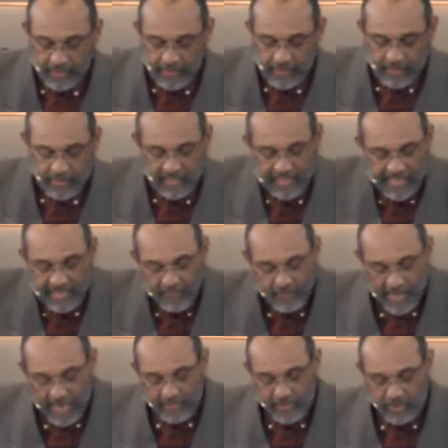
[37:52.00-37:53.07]
Slave
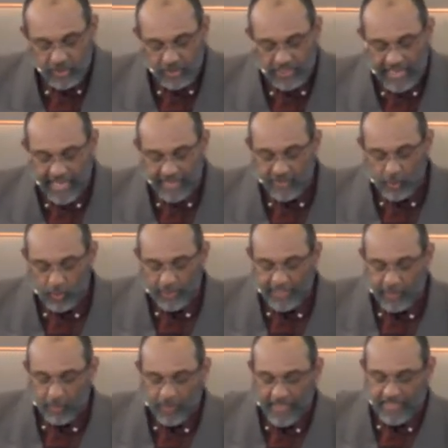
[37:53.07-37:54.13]
marriages had no
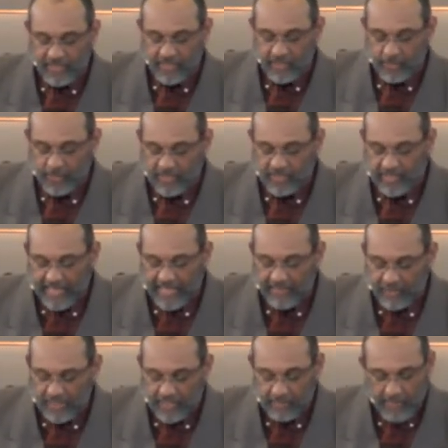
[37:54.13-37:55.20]
legal basis, but slaves
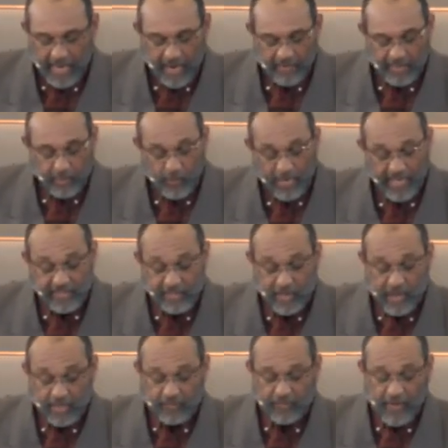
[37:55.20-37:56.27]
did marry and raise
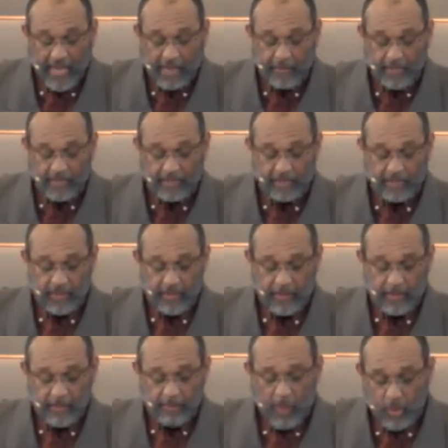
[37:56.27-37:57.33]
large families.
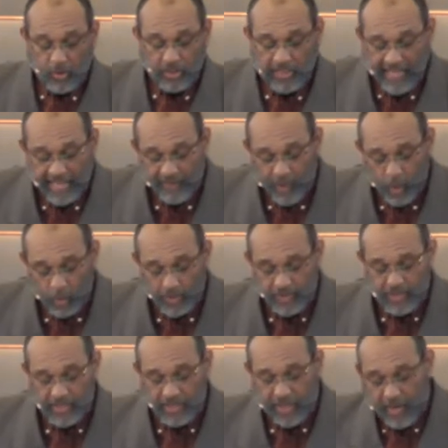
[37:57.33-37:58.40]
Most slave owners
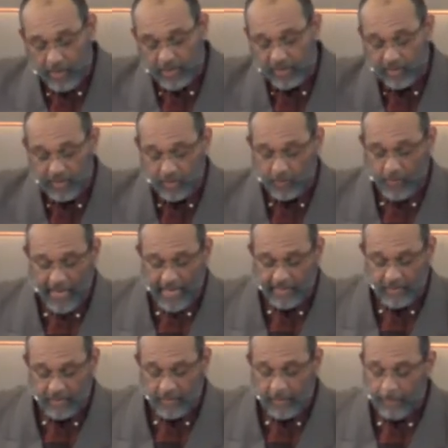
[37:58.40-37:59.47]
encouraged this
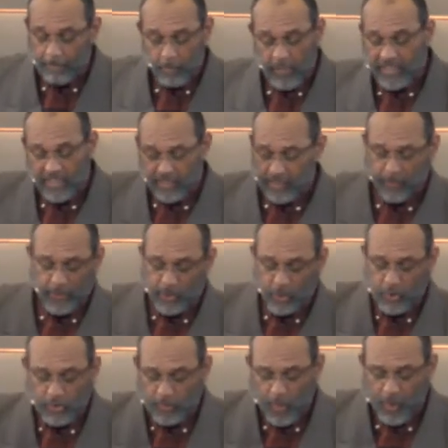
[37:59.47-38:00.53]
practice because it
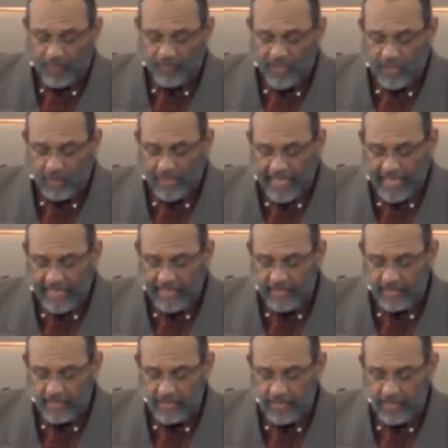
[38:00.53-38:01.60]
produced more field
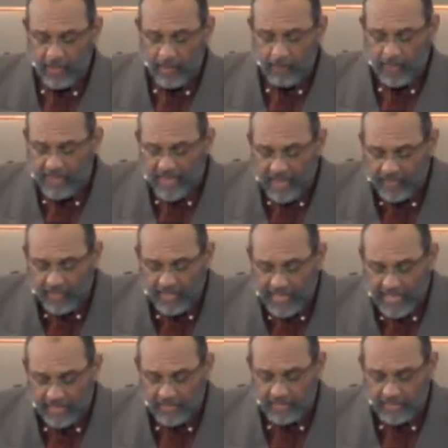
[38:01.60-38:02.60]
hands. But nonetheless, it